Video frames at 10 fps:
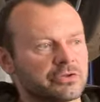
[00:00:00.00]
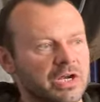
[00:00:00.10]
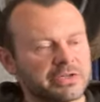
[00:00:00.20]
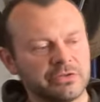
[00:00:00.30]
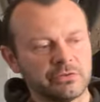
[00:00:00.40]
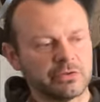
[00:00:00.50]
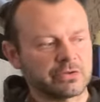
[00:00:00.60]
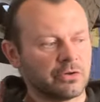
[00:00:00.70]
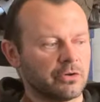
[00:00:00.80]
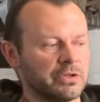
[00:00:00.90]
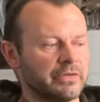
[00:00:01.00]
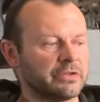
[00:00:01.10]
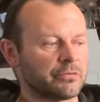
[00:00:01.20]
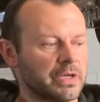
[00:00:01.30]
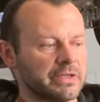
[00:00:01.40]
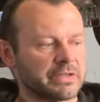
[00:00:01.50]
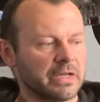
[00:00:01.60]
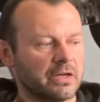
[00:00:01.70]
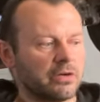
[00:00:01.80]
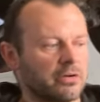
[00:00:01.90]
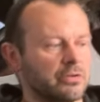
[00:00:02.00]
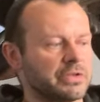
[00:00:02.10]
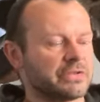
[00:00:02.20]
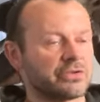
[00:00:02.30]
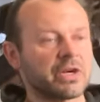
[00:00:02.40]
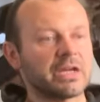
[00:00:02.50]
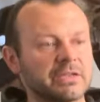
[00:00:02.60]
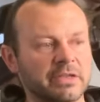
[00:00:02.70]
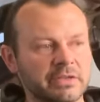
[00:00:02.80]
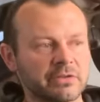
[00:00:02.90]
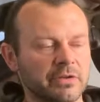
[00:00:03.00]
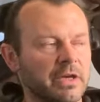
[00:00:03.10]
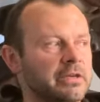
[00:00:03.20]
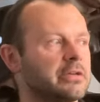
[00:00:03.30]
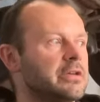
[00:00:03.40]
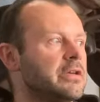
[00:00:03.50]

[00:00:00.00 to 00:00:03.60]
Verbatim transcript: track use or even a race car or just track days, okay?